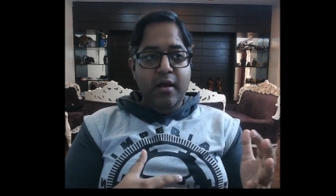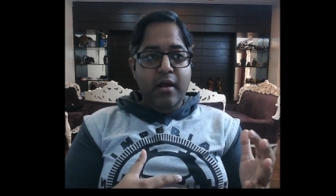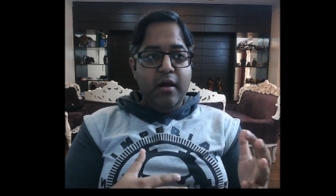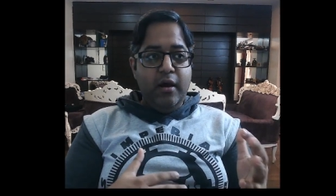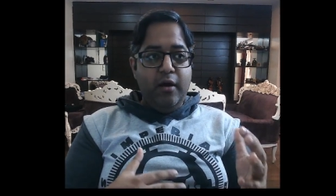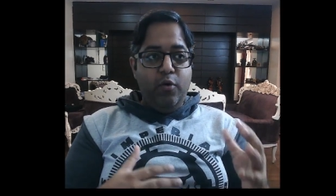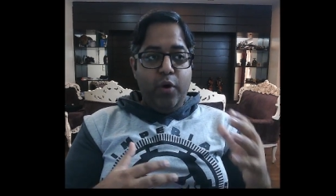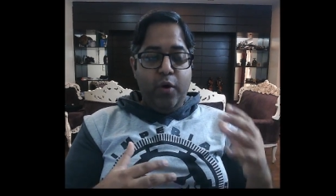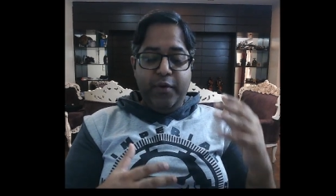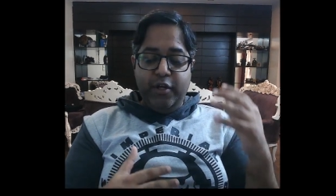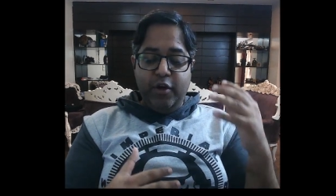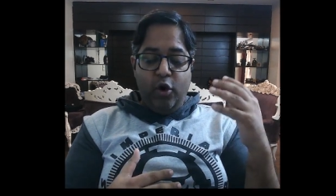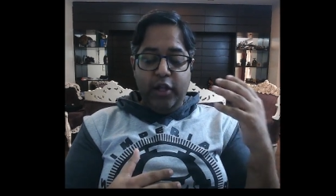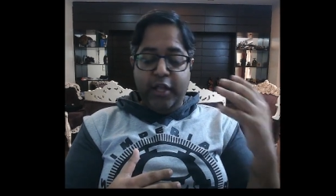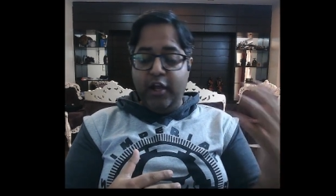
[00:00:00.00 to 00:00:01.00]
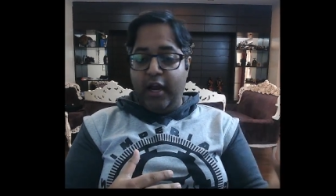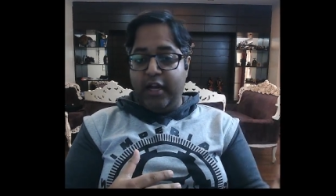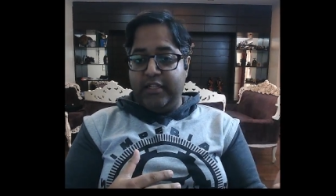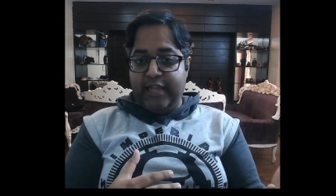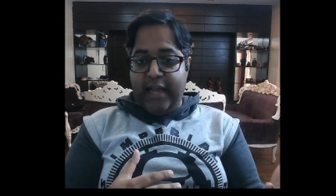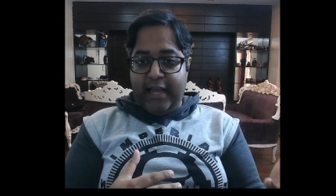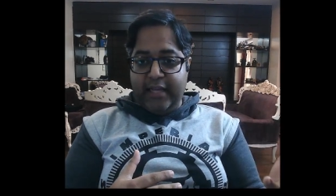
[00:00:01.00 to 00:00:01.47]
where we only got a
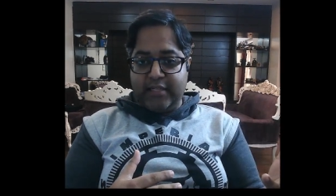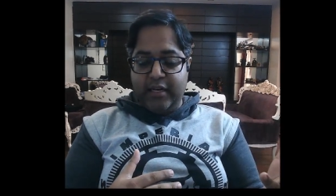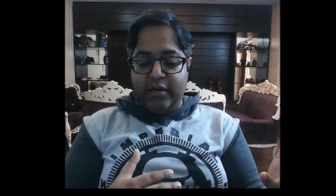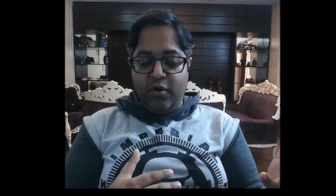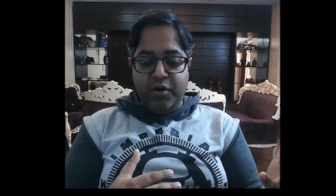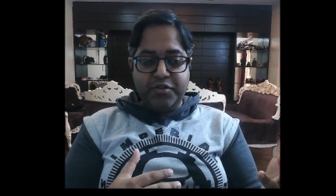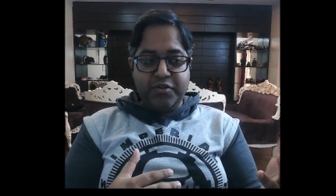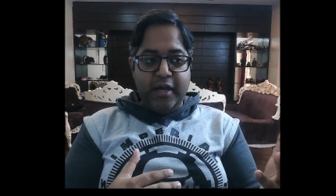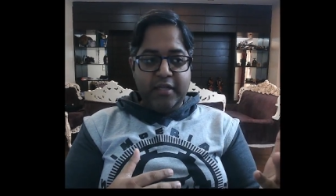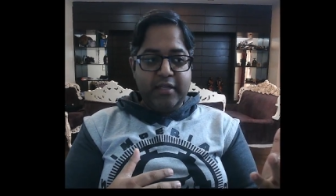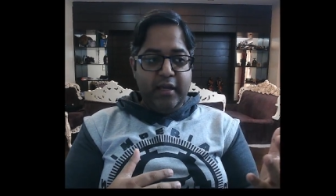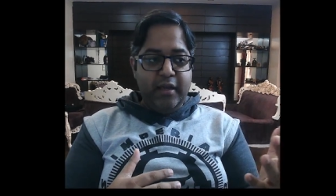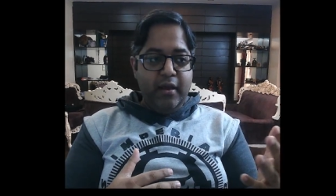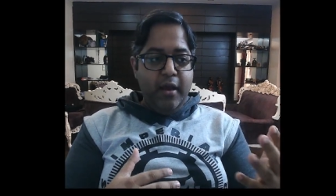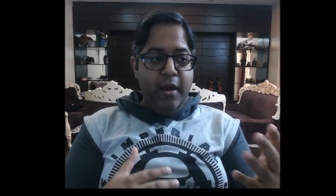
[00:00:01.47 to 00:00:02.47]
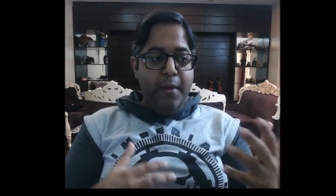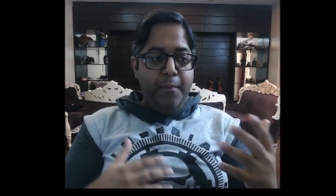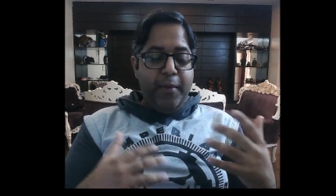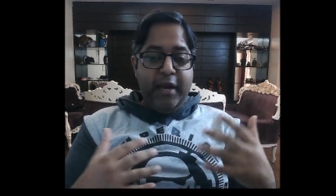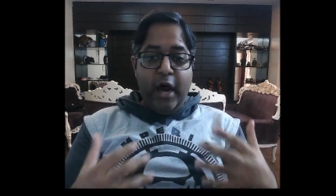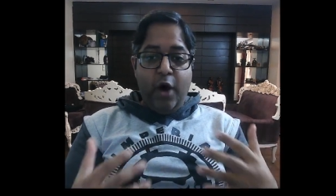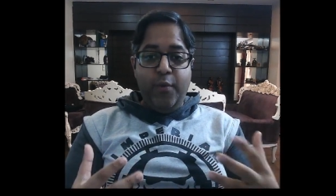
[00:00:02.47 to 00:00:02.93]
taste in Horus Rising,
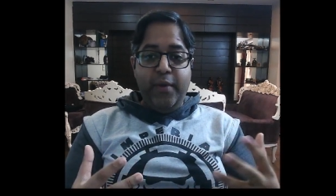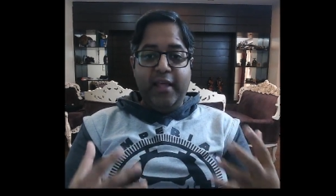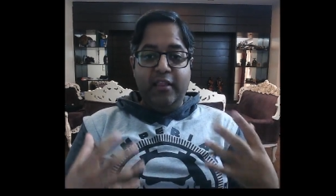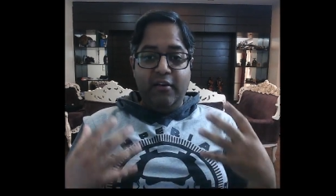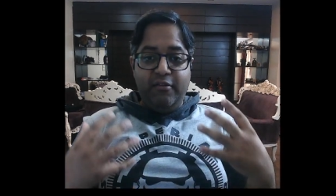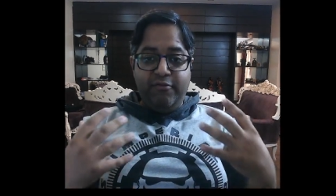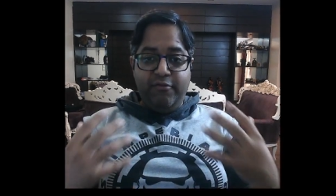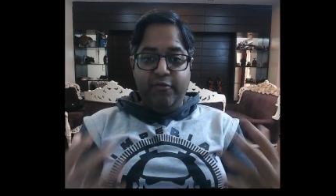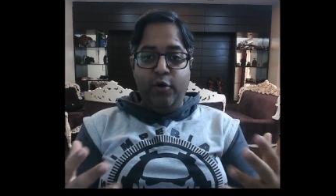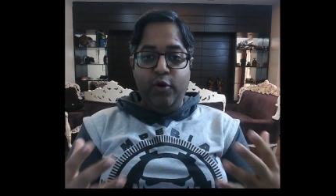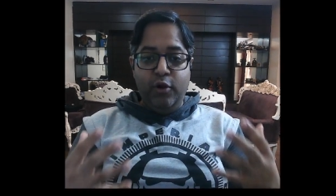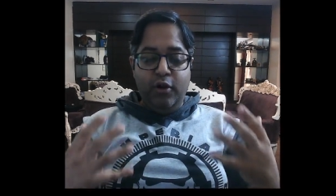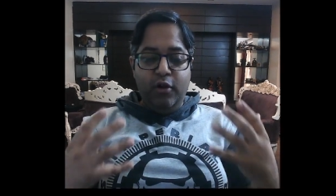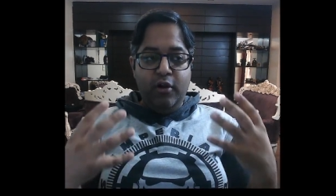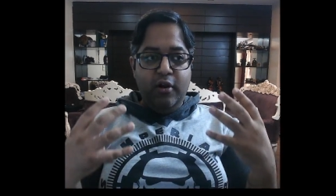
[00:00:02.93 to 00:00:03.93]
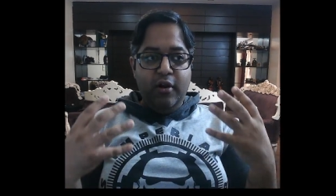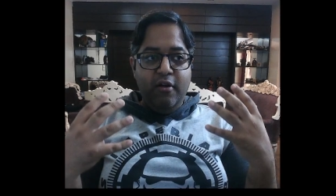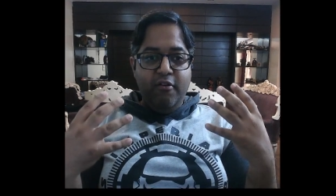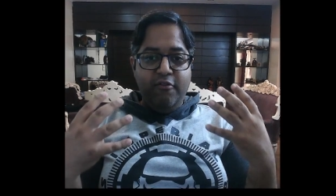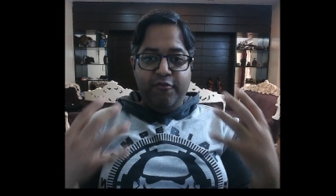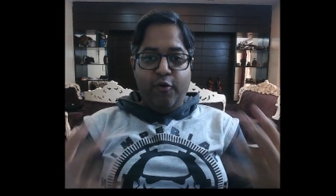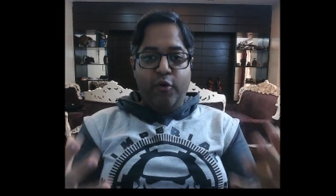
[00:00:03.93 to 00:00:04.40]
but now we get the full
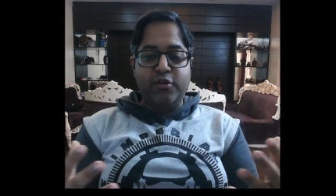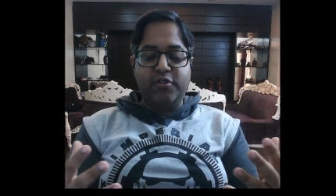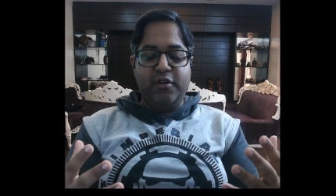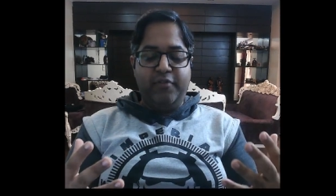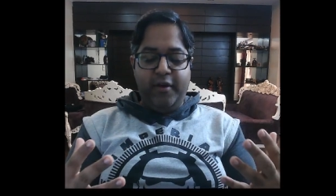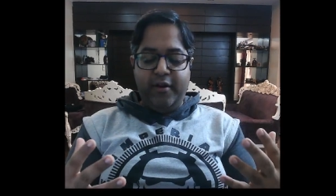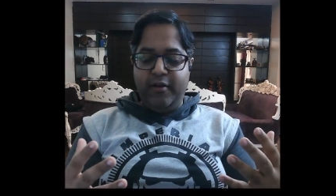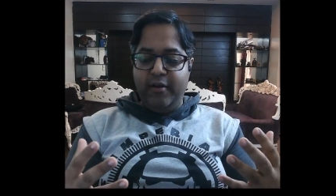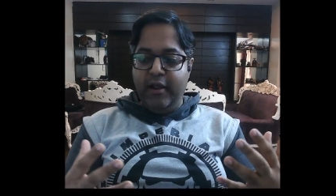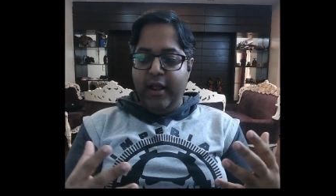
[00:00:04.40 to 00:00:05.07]
force of it.